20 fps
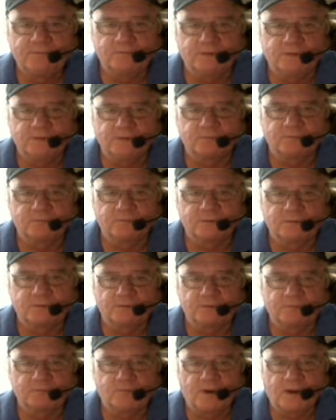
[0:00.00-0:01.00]
Gets a
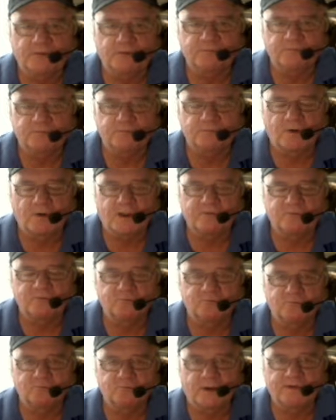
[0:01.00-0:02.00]
return ride from
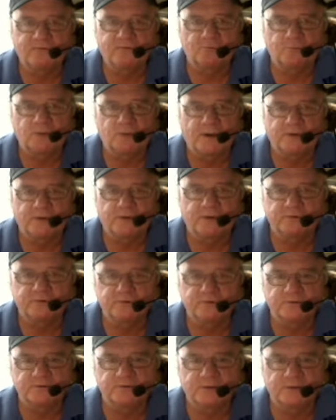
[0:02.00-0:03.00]
driver Brian
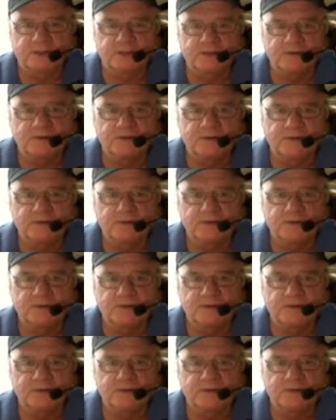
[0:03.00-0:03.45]
Sears tonight.